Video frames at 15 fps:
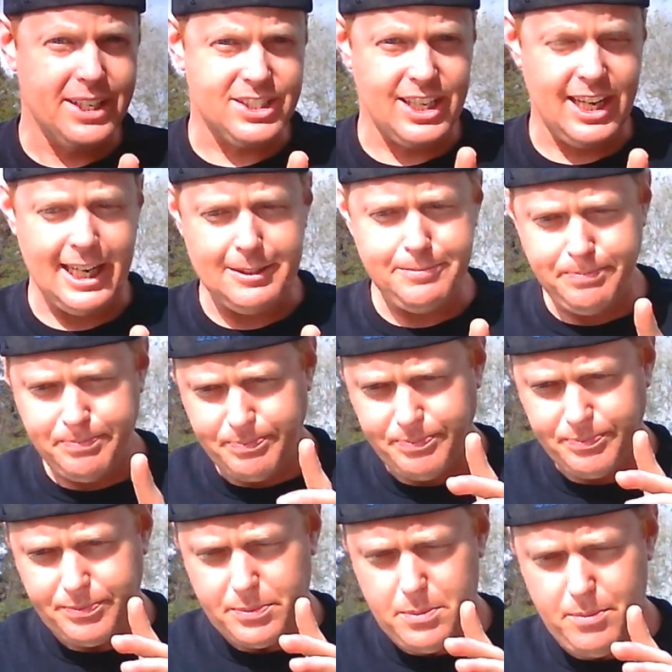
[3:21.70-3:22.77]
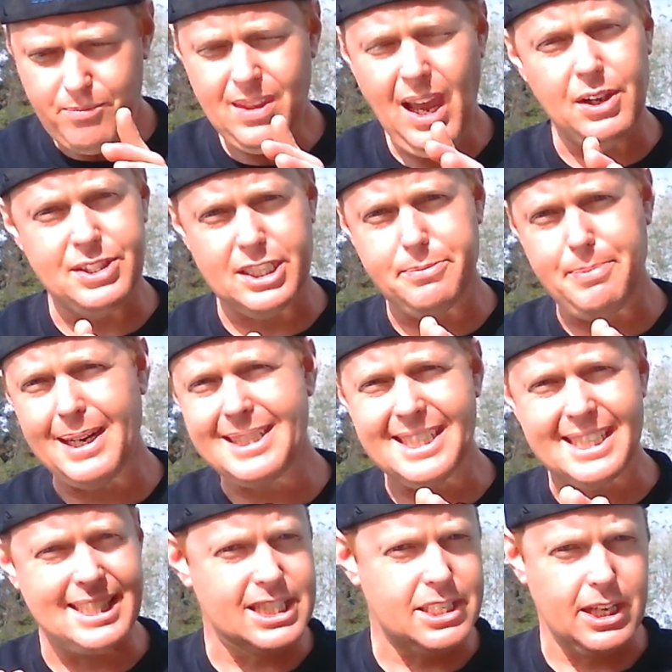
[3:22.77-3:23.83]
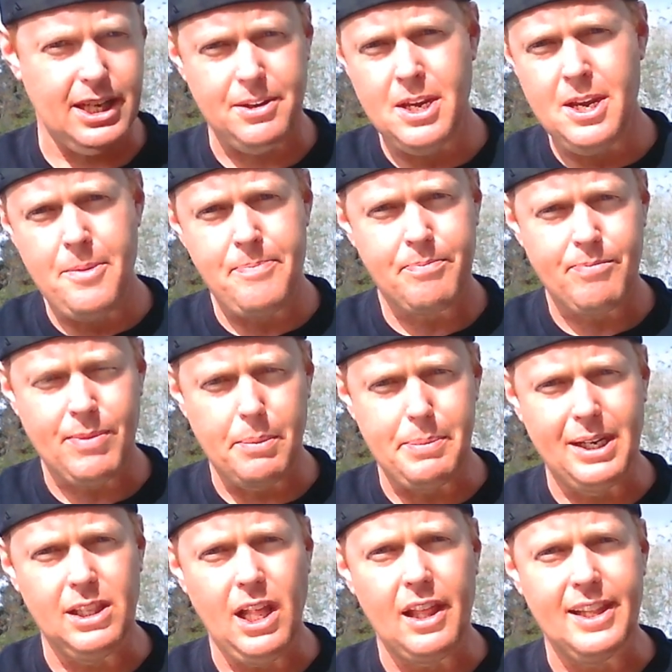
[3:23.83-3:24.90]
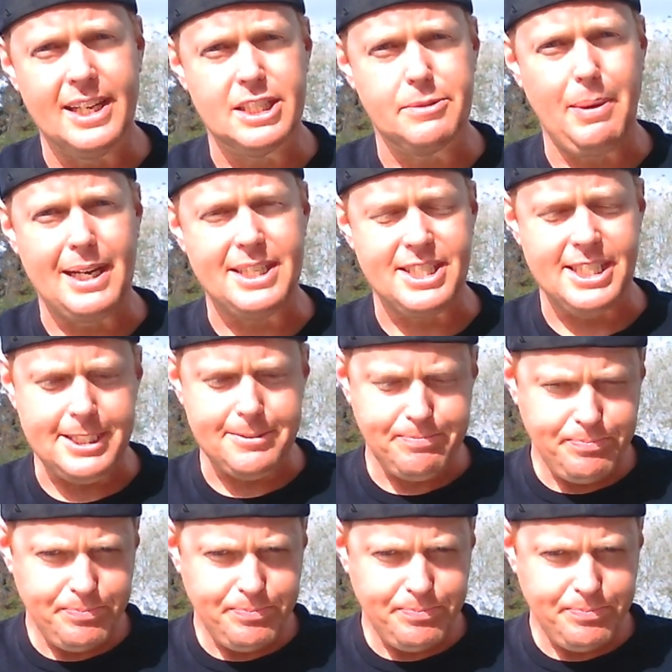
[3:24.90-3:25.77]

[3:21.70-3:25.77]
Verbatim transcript: to say, I was expecting it to be a lot less spicy.